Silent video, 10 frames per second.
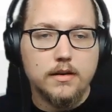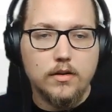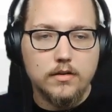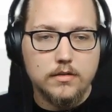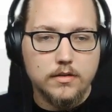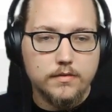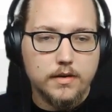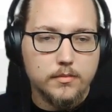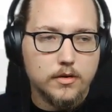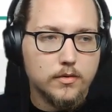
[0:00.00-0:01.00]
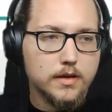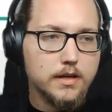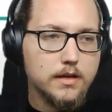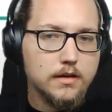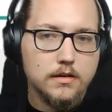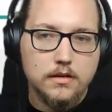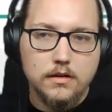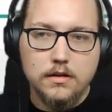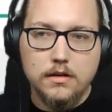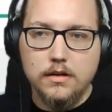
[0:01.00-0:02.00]
also if I'm going here,
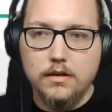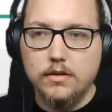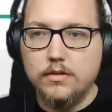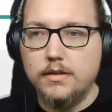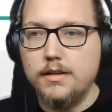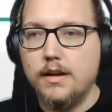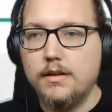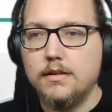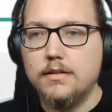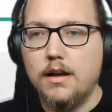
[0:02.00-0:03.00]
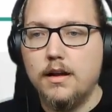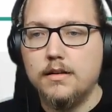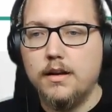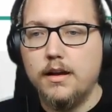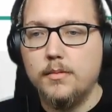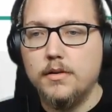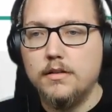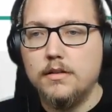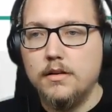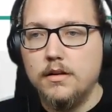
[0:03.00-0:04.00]
you see that the start
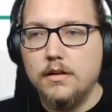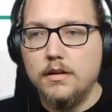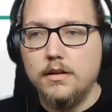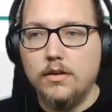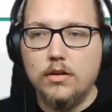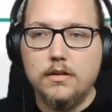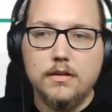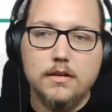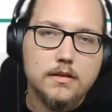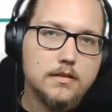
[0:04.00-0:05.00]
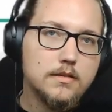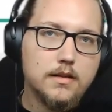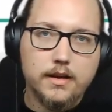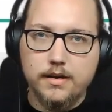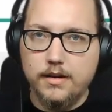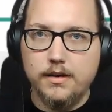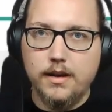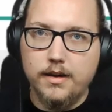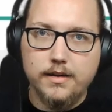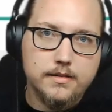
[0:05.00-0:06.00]
alignment not is like
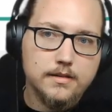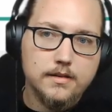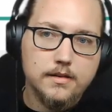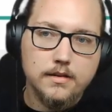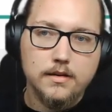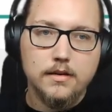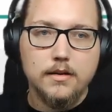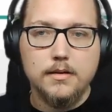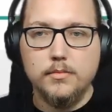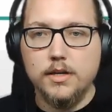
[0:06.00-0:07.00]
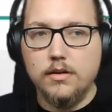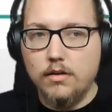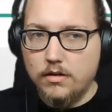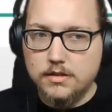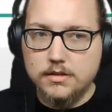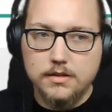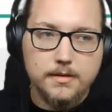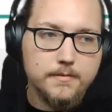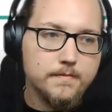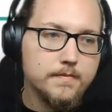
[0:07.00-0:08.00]
aligned, because
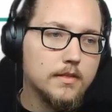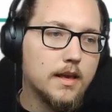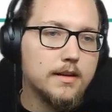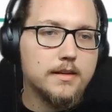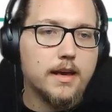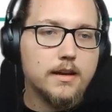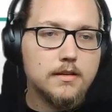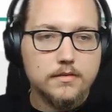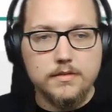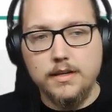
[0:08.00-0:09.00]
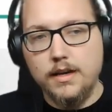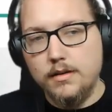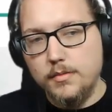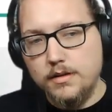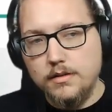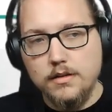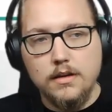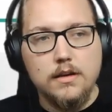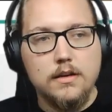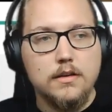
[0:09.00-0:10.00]
at the end of the element,
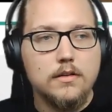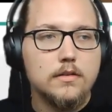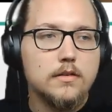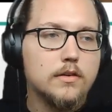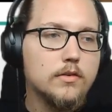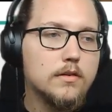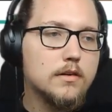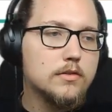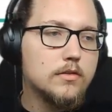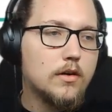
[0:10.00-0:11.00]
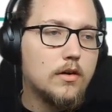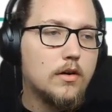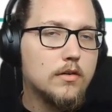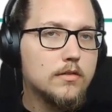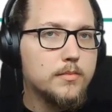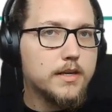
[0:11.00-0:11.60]
the user should also be